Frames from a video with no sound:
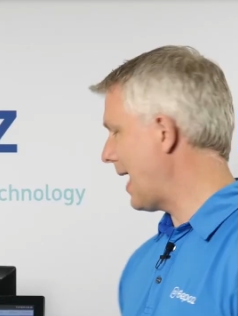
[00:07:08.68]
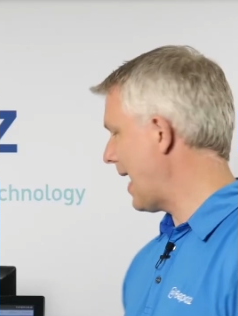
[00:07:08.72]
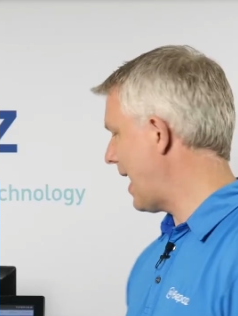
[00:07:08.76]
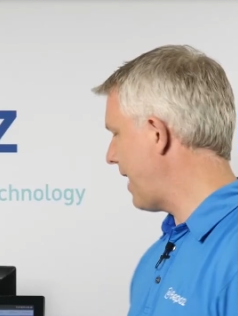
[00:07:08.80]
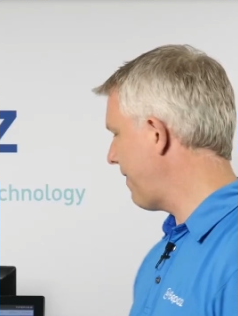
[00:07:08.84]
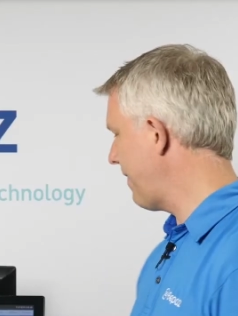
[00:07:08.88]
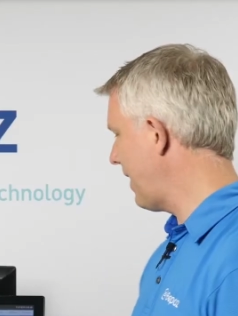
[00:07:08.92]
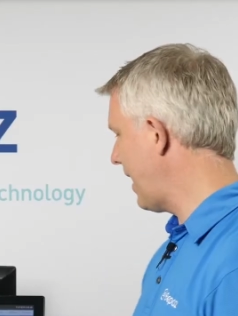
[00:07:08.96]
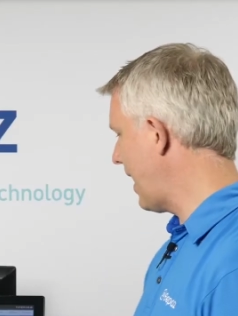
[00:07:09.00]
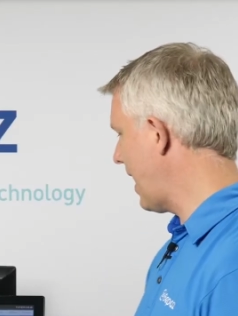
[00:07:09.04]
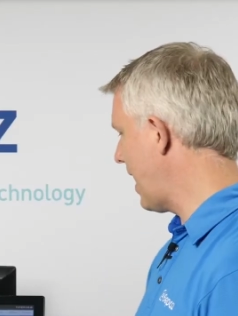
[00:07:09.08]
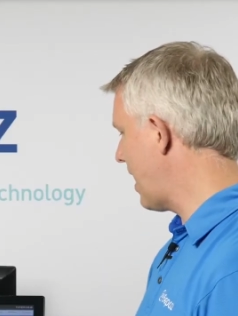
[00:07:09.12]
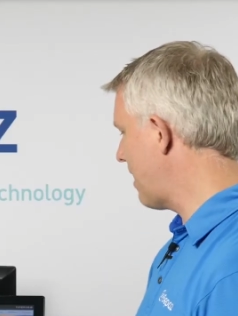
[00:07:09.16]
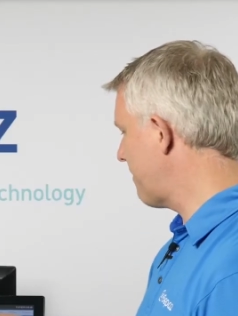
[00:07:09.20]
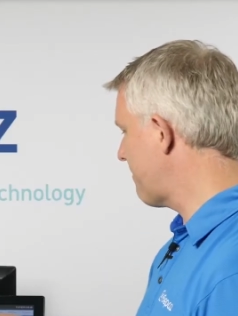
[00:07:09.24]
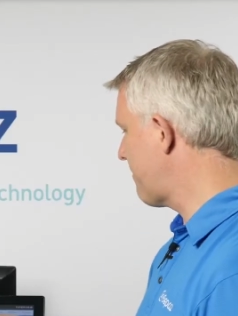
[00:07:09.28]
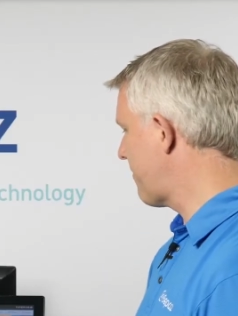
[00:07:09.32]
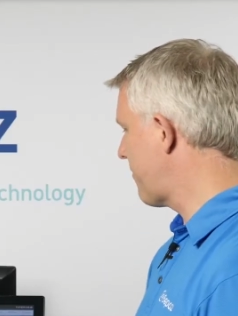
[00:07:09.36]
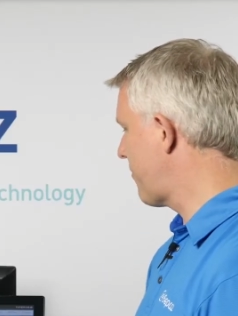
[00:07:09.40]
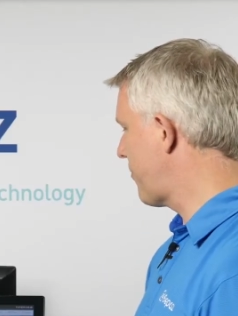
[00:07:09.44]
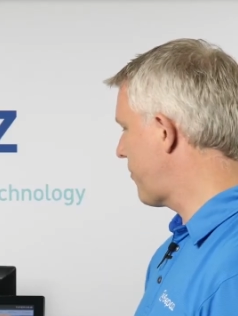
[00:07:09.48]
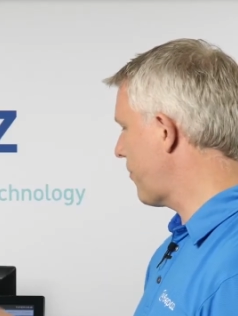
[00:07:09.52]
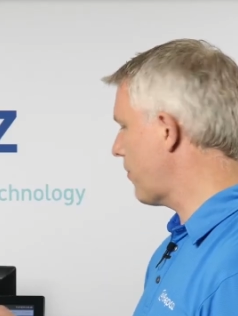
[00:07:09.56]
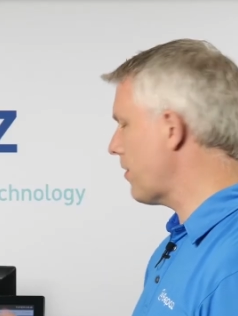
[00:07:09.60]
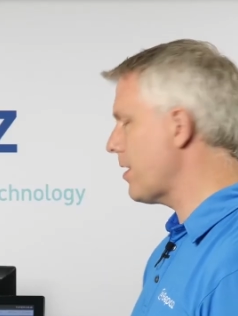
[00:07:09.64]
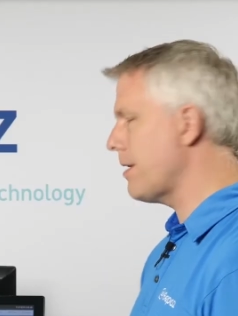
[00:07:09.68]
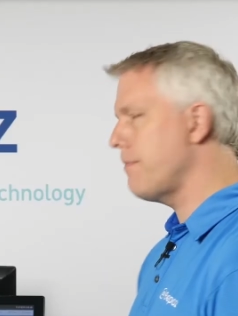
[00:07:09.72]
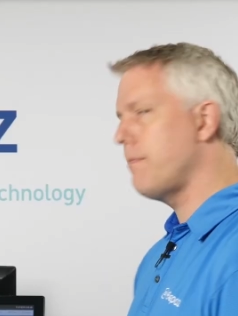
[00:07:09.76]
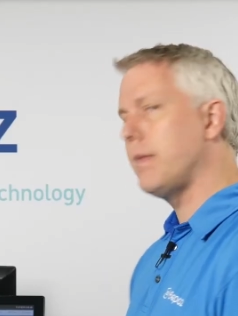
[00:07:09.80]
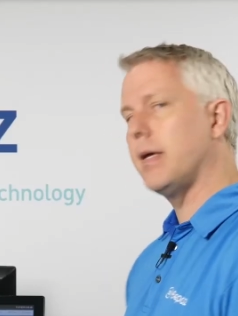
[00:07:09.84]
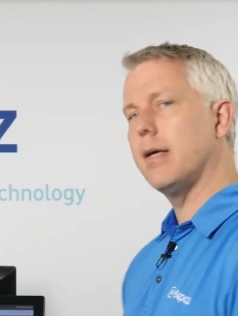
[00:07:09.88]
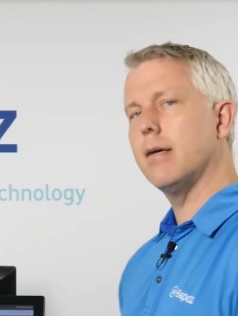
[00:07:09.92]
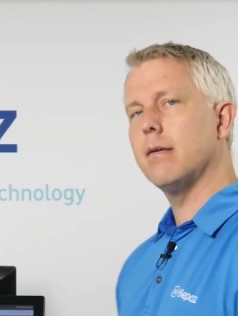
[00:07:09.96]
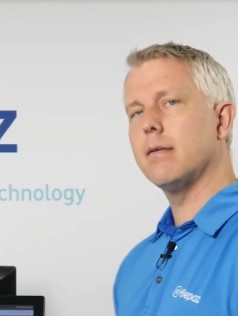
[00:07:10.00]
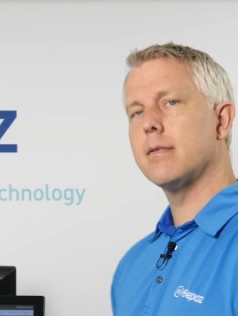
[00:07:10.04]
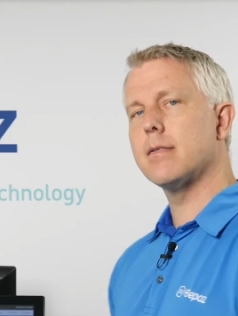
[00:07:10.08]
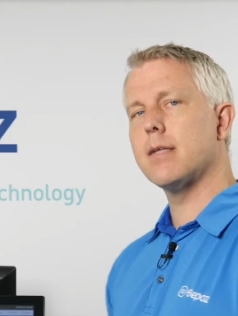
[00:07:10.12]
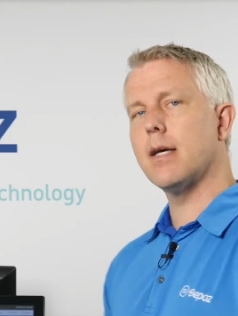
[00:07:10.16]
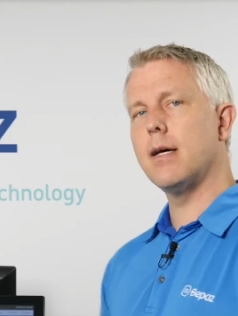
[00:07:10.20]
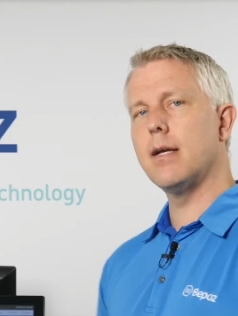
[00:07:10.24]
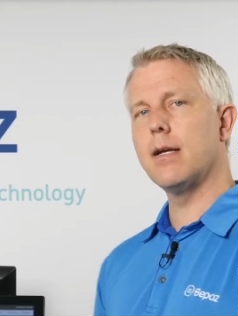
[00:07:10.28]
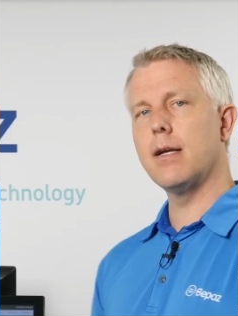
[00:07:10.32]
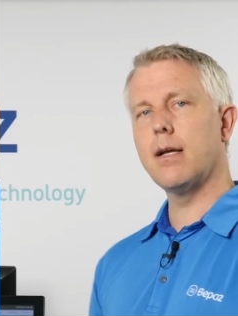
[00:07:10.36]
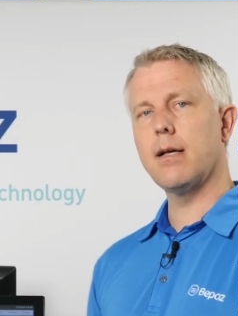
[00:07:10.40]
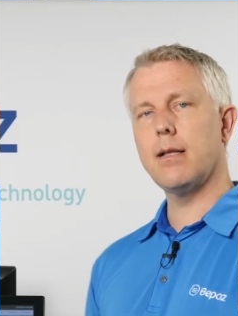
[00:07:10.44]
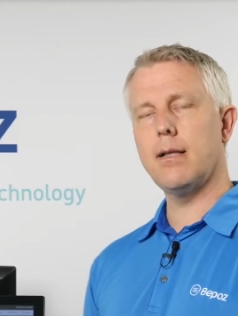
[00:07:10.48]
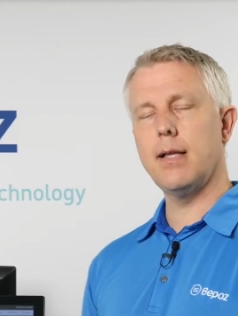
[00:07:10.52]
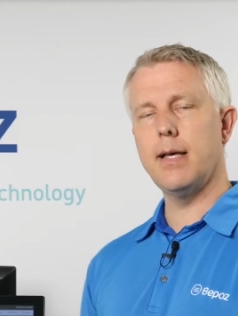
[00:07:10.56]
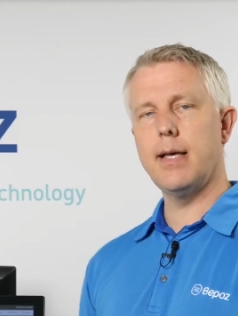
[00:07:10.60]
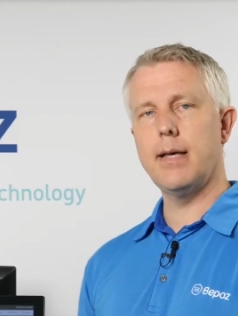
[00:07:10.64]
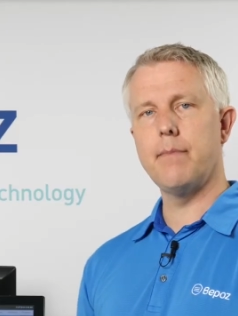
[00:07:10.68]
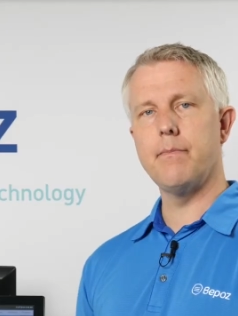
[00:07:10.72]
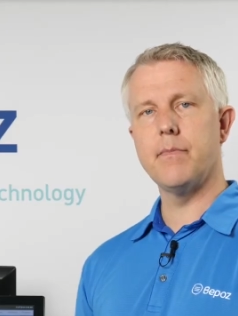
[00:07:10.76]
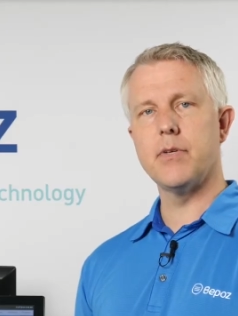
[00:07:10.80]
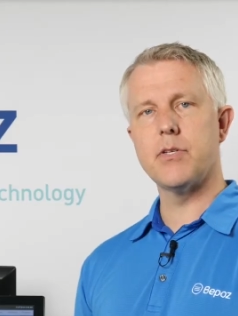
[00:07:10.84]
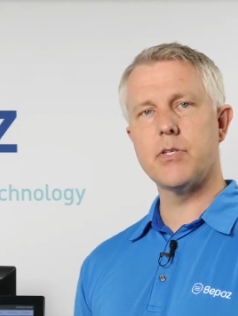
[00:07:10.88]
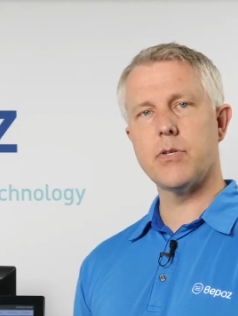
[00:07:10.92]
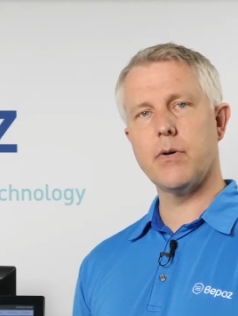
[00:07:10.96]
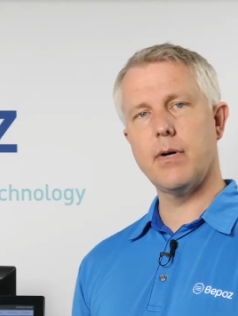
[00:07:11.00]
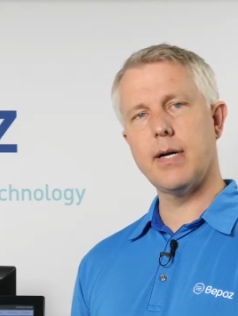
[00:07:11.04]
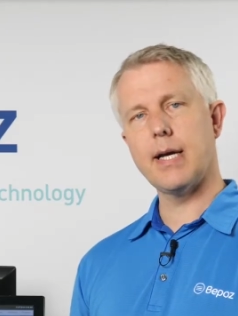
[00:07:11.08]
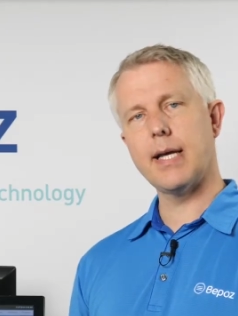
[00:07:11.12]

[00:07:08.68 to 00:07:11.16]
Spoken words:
and they have 30 meals unclaimed. So